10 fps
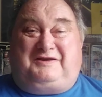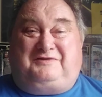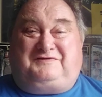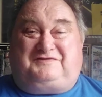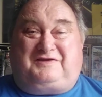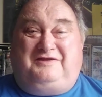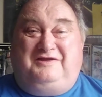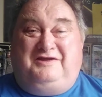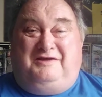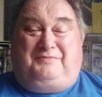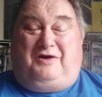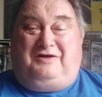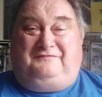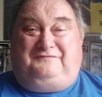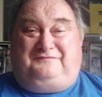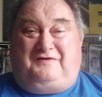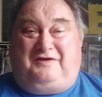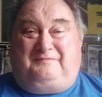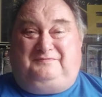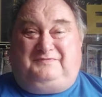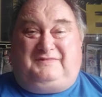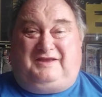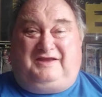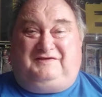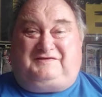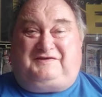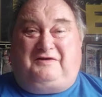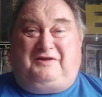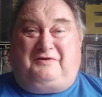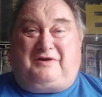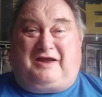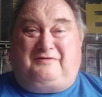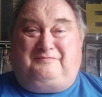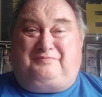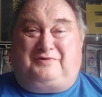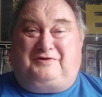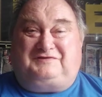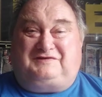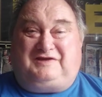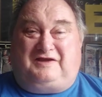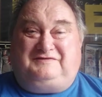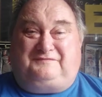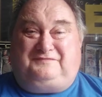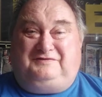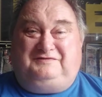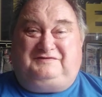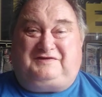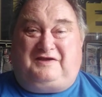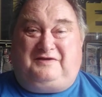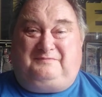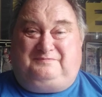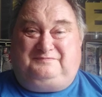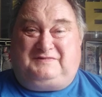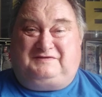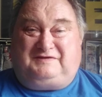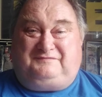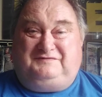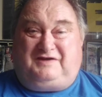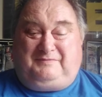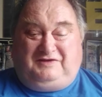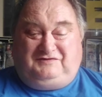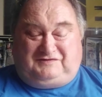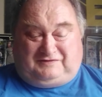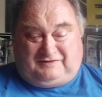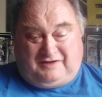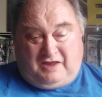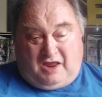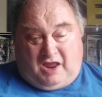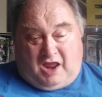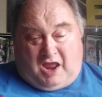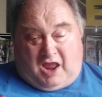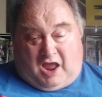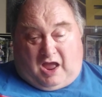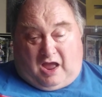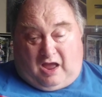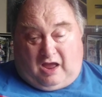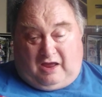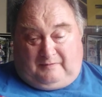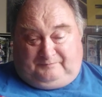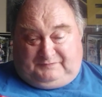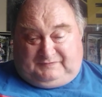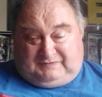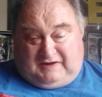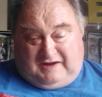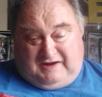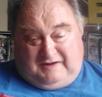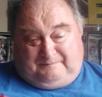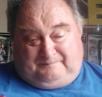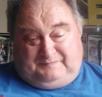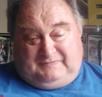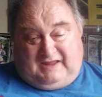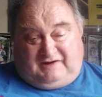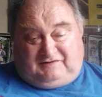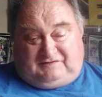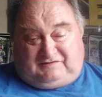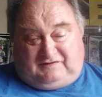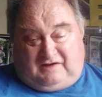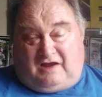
just a part of his solo output, a different dimension. The next